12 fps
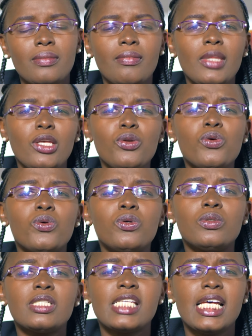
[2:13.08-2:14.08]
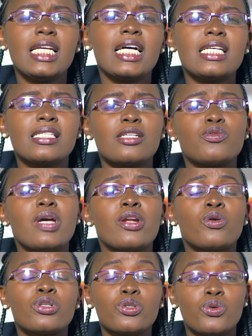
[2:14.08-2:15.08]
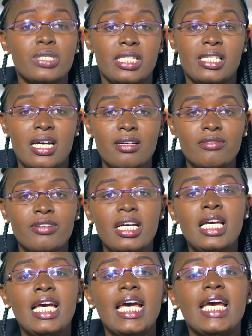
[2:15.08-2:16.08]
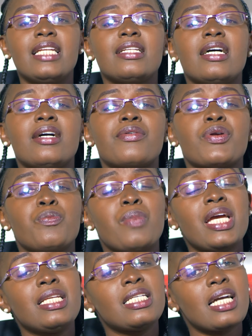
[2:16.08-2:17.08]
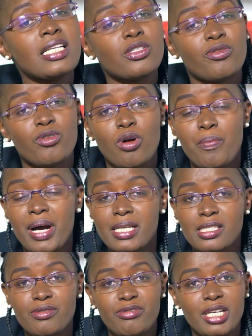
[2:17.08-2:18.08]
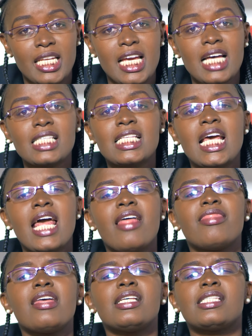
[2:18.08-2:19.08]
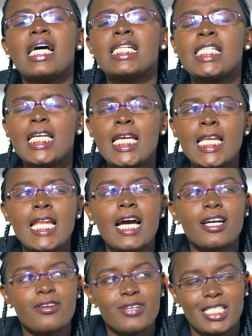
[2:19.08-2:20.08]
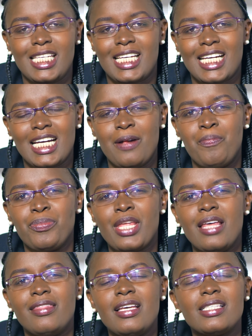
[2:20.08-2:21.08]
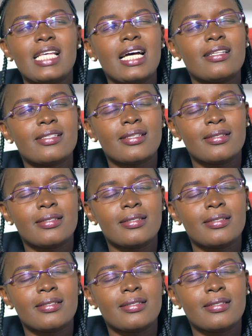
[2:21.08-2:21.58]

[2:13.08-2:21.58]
telling us that we are not good enough, and reminding us of our past failures. There's that inner critic. There's that,